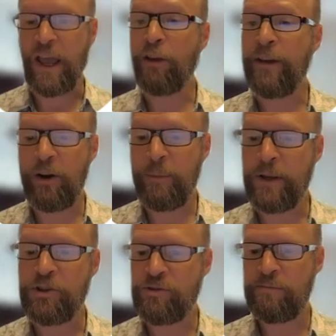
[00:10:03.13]
elevator
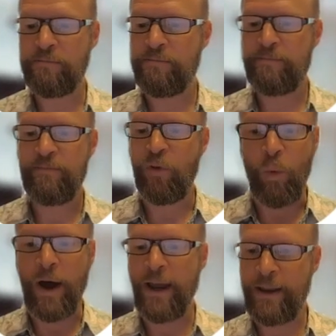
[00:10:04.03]
pitch for
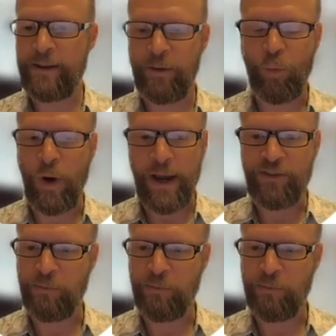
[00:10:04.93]
why